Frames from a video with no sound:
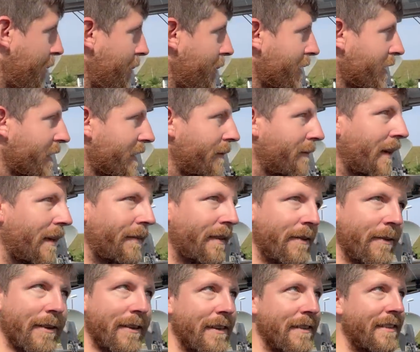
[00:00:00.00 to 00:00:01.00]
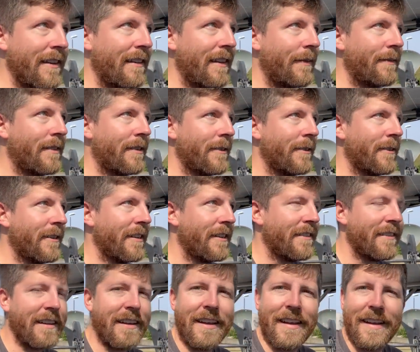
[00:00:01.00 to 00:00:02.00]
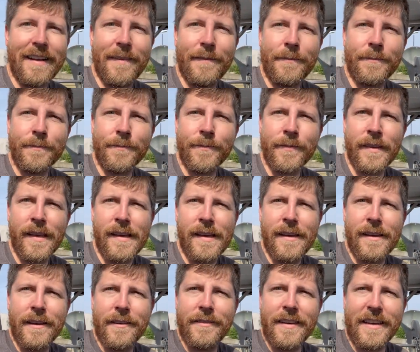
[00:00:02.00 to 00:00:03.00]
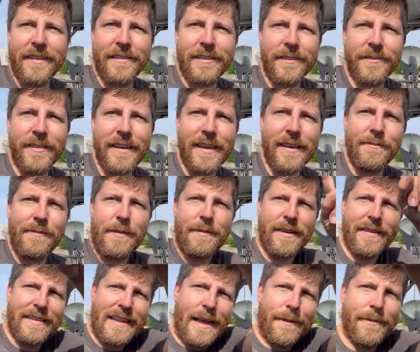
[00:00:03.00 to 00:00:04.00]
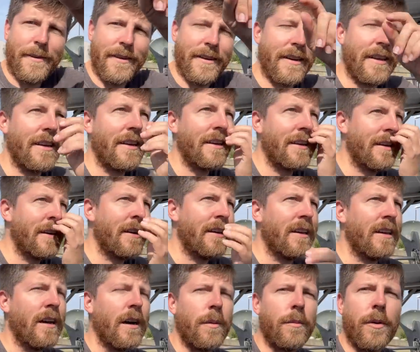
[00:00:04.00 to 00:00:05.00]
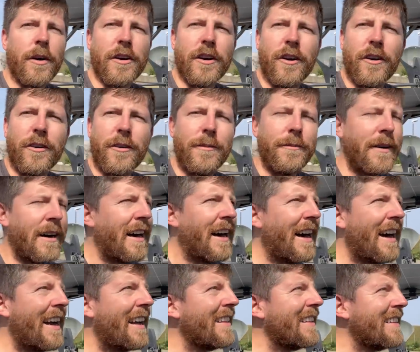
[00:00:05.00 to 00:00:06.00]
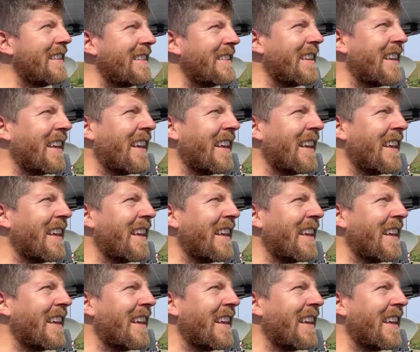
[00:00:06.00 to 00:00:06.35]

we're gonna sail up towards Västervik and maybe stop on Bornholm Island.